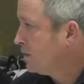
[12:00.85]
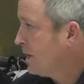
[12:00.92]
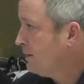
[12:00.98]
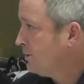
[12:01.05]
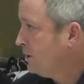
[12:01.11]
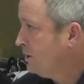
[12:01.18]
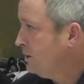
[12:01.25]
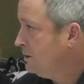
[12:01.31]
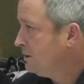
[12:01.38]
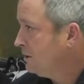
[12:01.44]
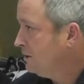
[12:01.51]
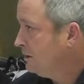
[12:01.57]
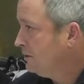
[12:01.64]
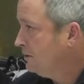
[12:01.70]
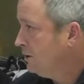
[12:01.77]

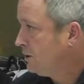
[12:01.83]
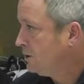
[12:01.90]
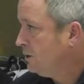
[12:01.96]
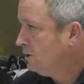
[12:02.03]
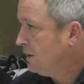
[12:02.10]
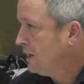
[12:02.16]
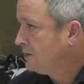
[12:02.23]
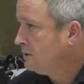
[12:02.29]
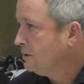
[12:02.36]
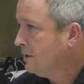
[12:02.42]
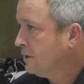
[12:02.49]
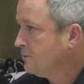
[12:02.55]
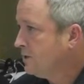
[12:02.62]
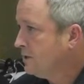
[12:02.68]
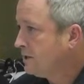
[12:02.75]
properties uh, return that
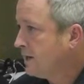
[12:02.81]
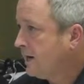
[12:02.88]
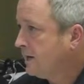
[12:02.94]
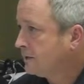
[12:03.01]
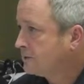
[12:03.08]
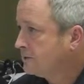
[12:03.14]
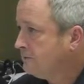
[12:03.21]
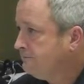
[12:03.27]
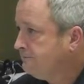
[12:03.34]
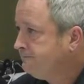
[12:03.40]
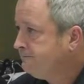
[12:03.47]
delinquent tax.